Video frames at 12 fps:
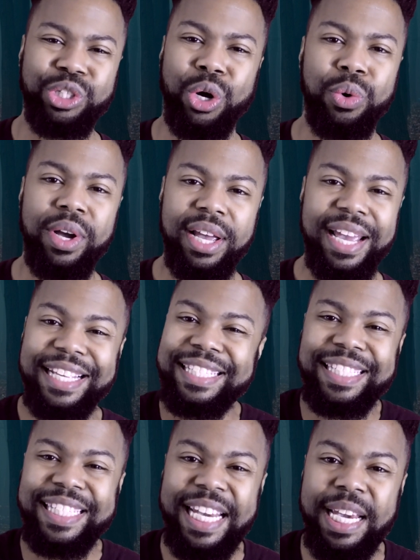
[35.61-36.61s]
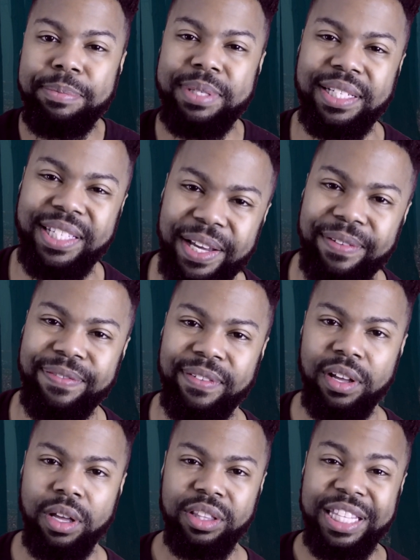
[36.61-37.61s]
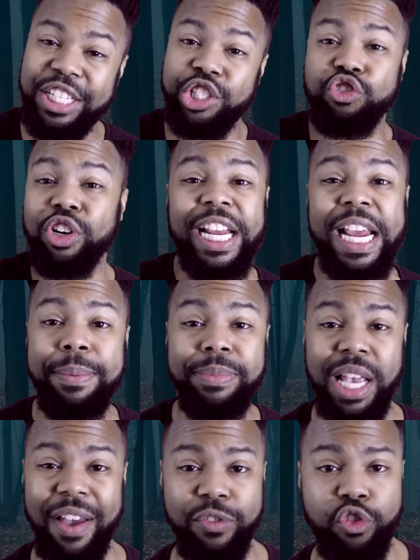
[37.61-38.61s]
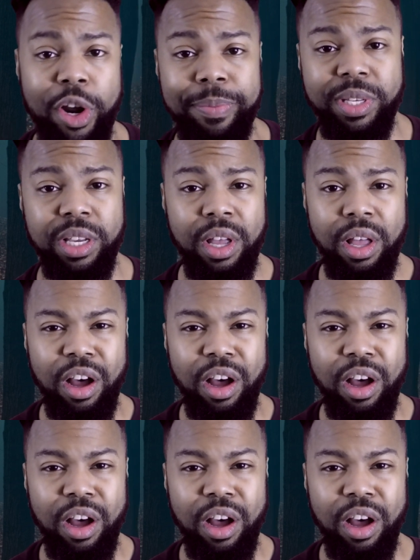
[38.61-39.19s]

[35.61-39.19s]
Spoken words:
So it seems as if these dreams I've dreamt